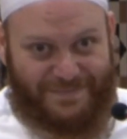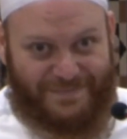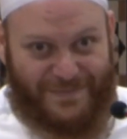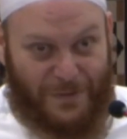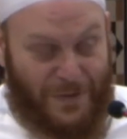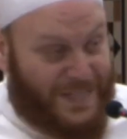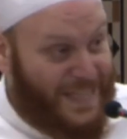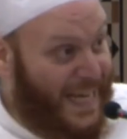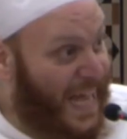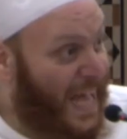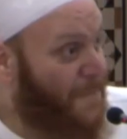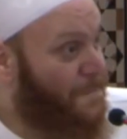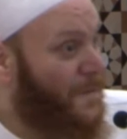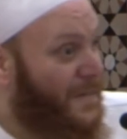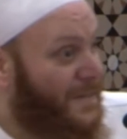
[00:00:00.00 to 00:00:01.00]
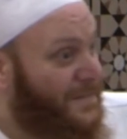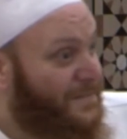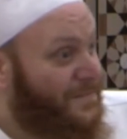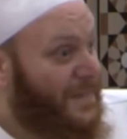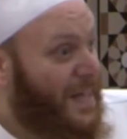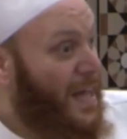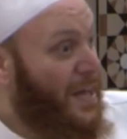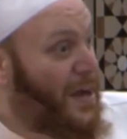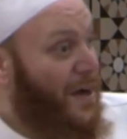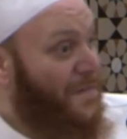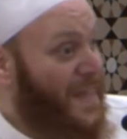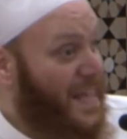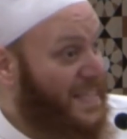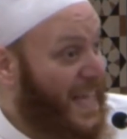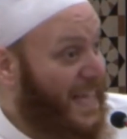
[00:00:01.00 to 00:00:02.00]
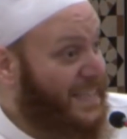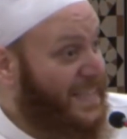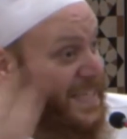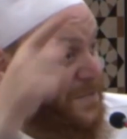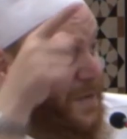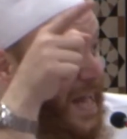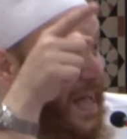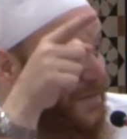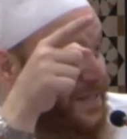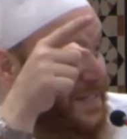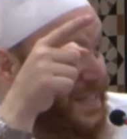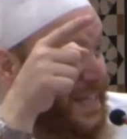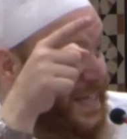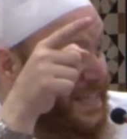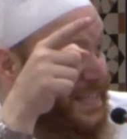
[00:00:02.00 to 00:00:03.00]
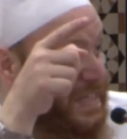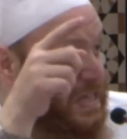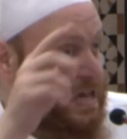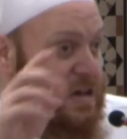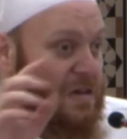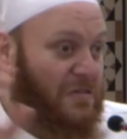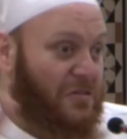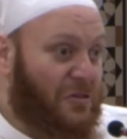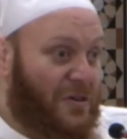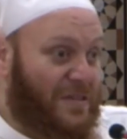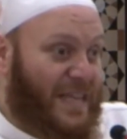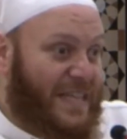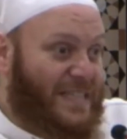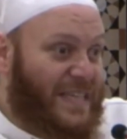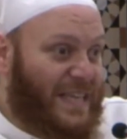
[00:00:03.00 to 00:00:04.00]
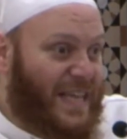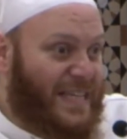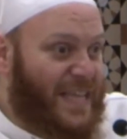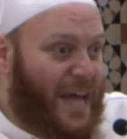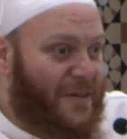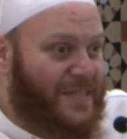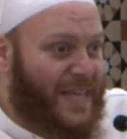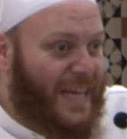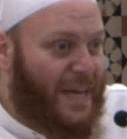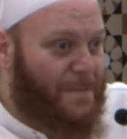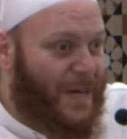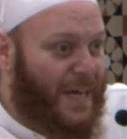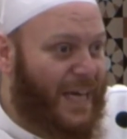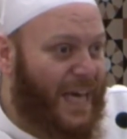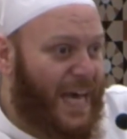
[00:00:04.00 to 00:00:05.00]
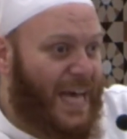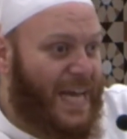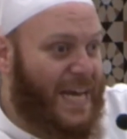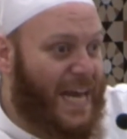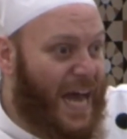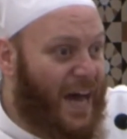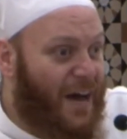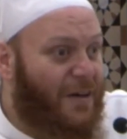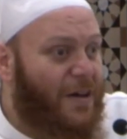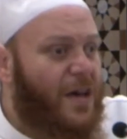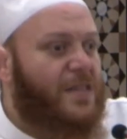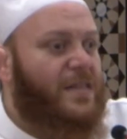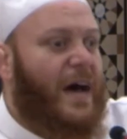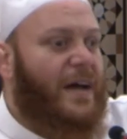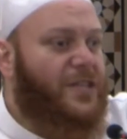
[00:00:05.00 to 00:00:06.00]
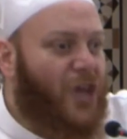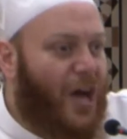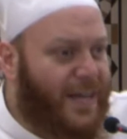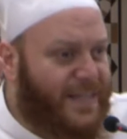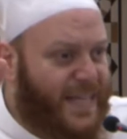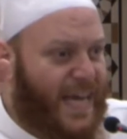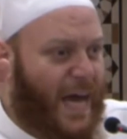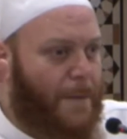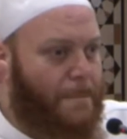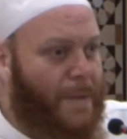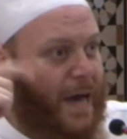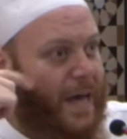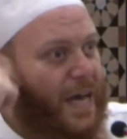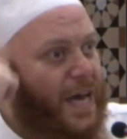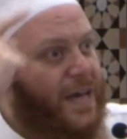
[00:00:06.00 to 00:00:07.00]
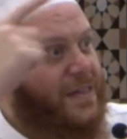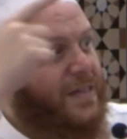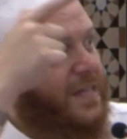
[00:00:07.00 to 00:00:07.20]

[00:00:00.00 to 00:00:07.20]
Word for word: What's going to happen? A lot of those youngsters went overseas, thought that's how it's going to be. Now, they're dying to come back.